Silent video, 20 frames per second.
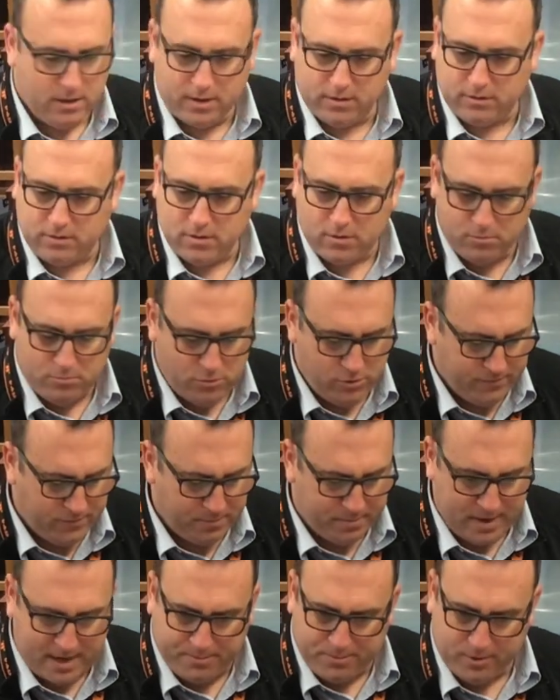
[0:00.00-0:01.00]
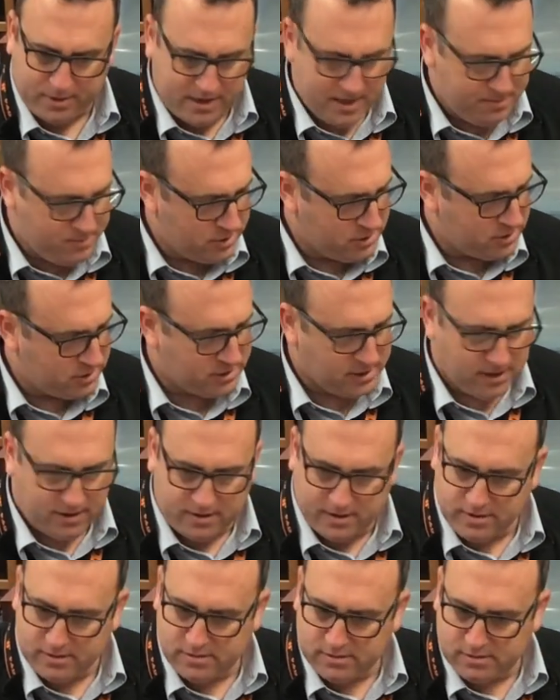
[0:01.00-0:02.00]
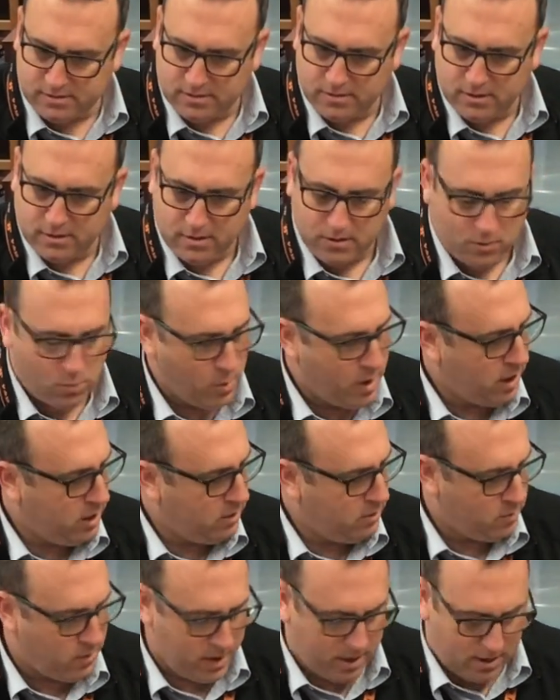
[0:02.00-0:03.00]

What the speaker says: Now don't move your paper, keep it just like this. Well.